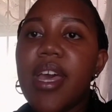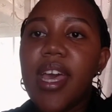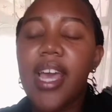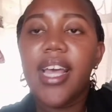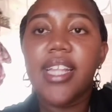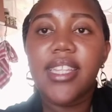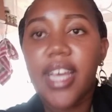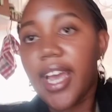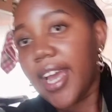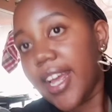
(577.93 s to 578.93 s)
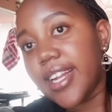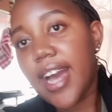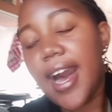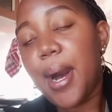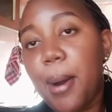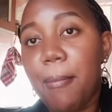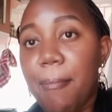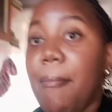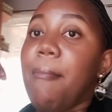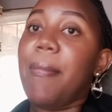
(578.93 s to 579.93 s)
and then
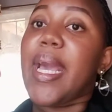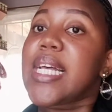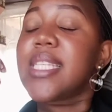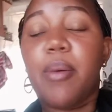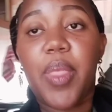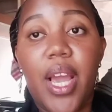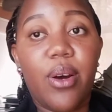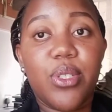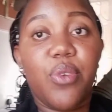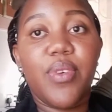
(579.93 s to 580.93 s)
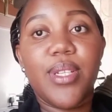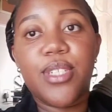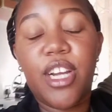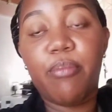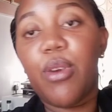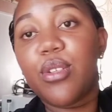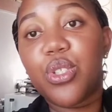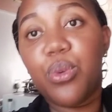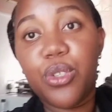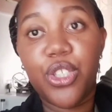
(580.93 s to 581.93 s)
make something out of it, which I'm not
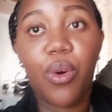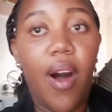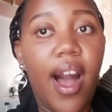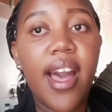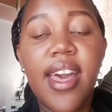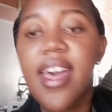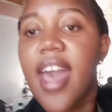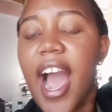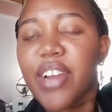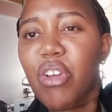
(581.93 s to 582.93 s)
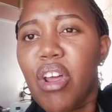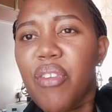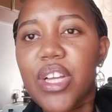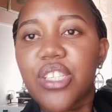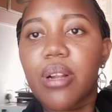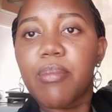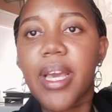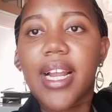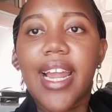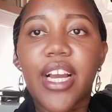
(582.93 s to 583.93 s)
too sure. I don't know if I should
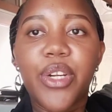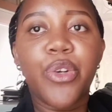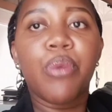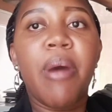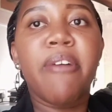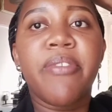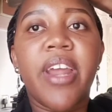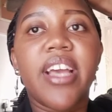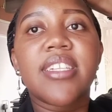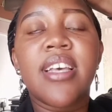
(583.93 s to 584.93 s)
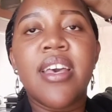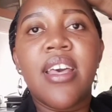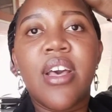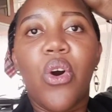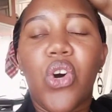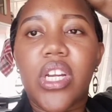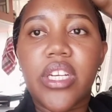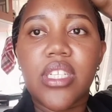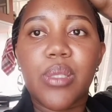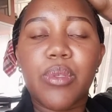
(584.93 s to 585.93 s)
make like ndoma fries or
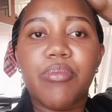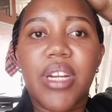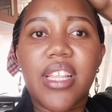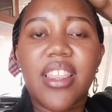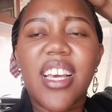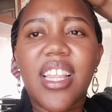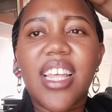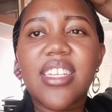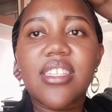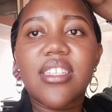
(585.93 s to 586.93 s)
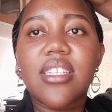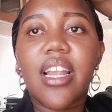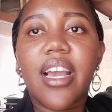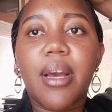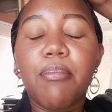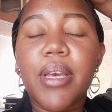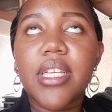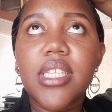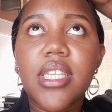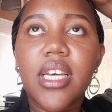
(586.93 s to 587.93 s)
crisps, but I think that is like
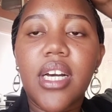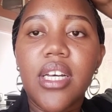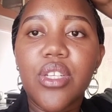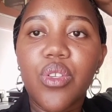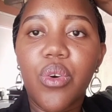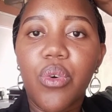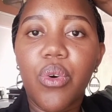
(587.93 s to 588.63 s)
basic. So